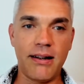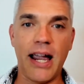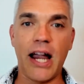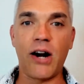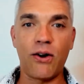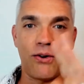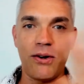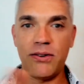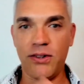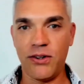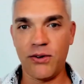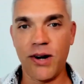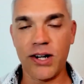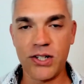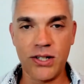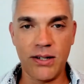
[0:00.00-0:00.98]
error in the
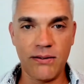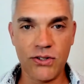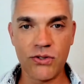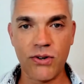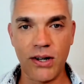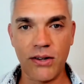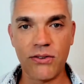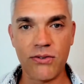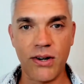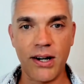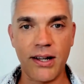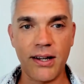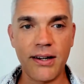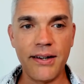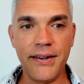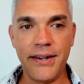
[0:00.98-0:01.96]
direction of strength
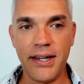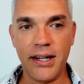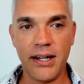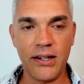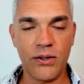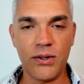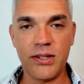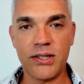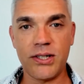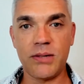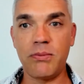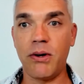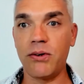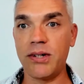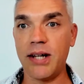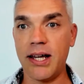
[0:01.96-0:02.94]
training. It increases
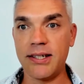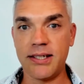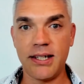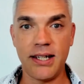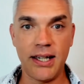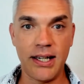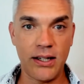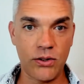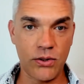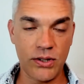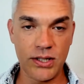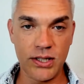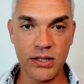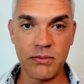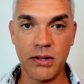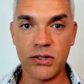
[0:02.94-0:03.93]
bone density,
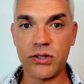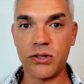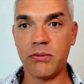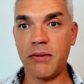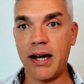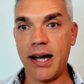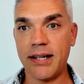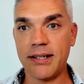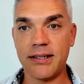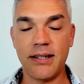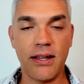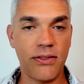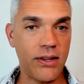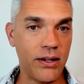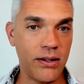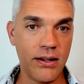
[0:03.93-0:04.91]
increases muscle mass.
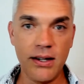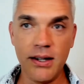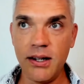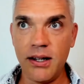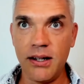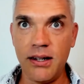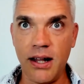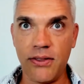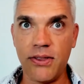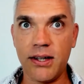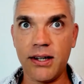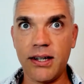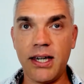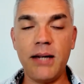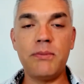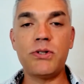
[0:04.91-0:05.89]

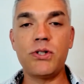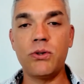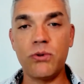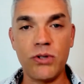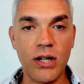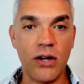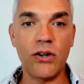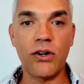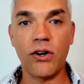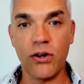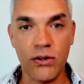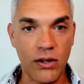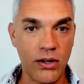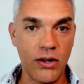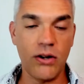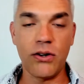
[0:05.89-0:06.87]
Nothing keeps you
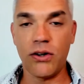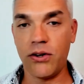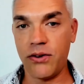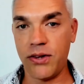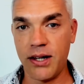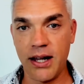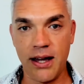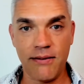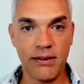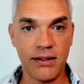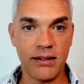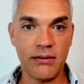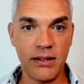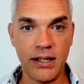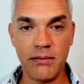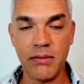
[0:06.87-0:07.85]
younger longer than
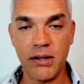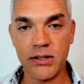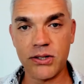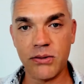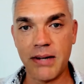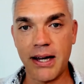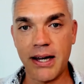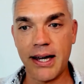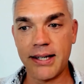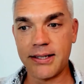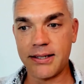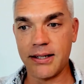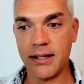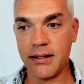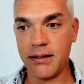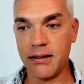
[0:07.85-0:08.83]
having lean muscle
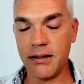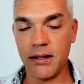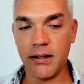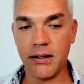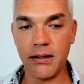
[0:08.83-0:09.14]
mass and